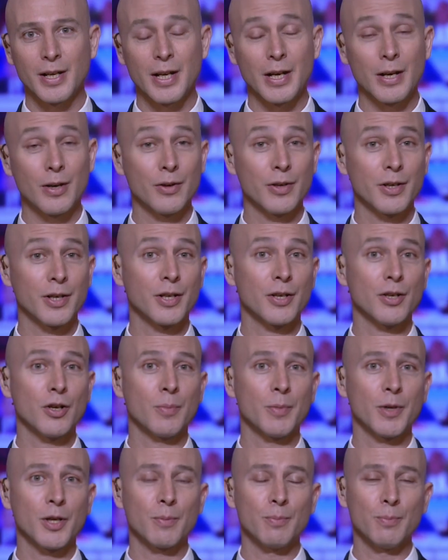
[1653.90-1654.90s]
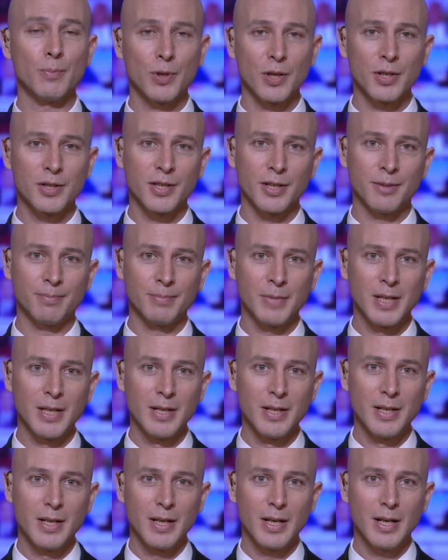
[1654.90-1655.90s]
our Economic Bulletin.
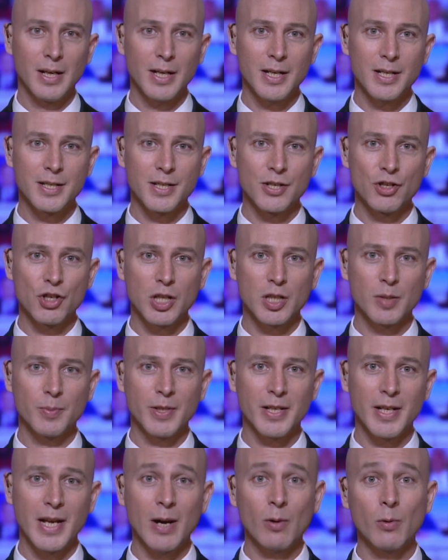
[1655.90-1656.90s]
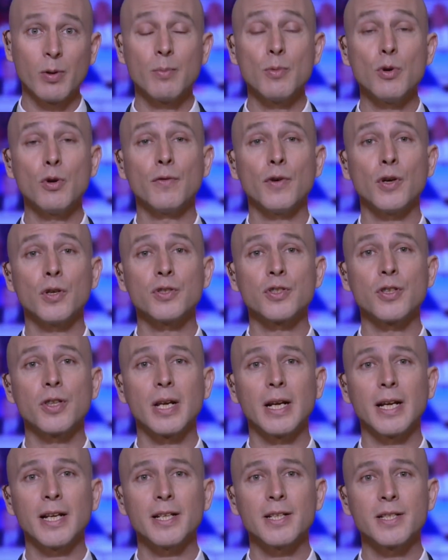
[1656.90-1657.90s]
Ladies and gentlemen, now we move on to the
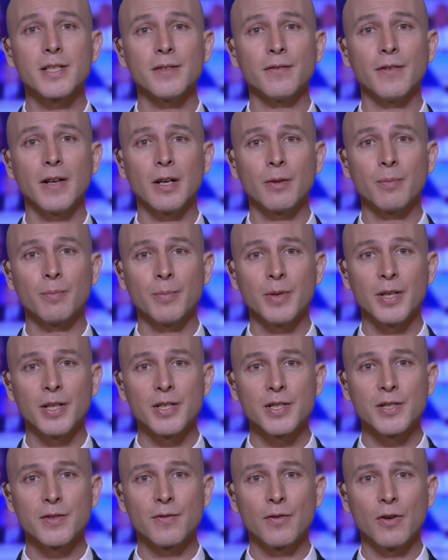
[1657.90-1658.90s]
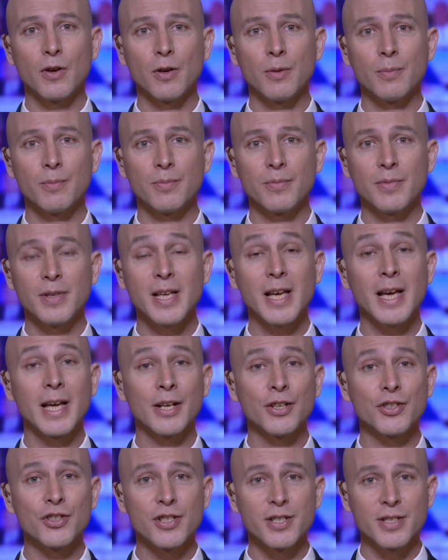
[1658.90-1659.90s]
latest developments from the
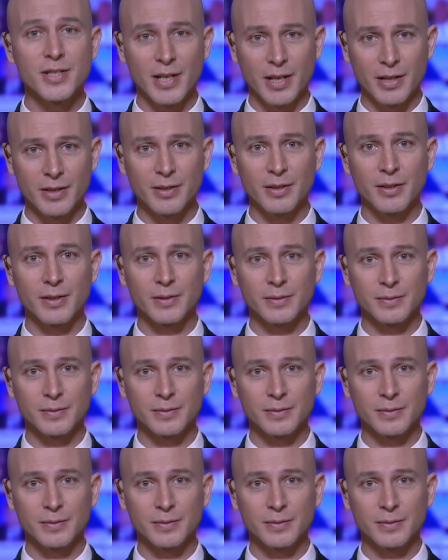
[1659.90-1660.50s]
energy sector.